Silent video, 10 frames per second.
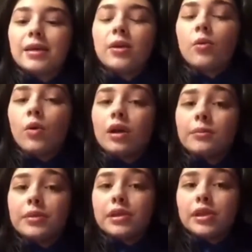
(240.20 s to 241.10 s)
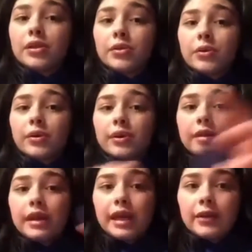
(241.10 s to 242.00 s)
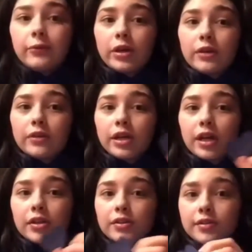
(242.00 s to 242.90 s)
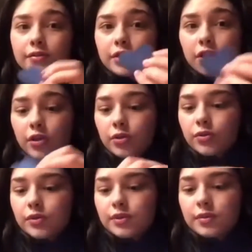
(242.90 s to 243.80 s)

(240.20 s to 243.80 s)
1 blue in whatever colors you chose.